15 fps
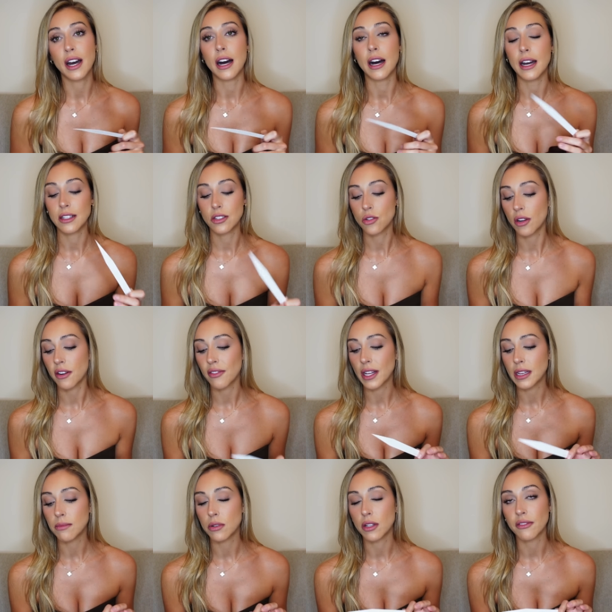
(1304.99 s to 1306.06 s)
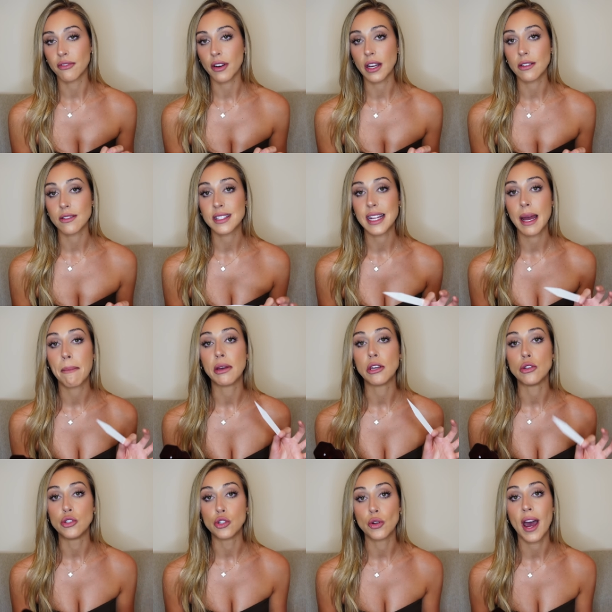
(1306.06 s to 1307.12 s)
it's not available on FragranceNet, but
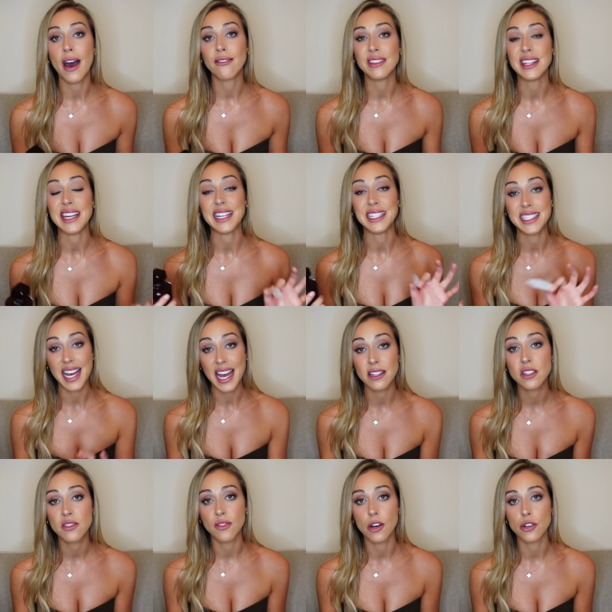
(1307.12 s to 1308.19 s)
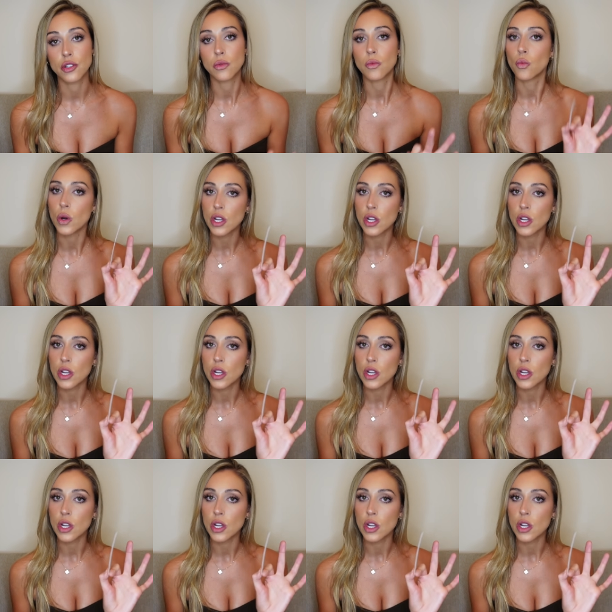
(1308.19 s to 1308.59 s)
you do have the Intense version,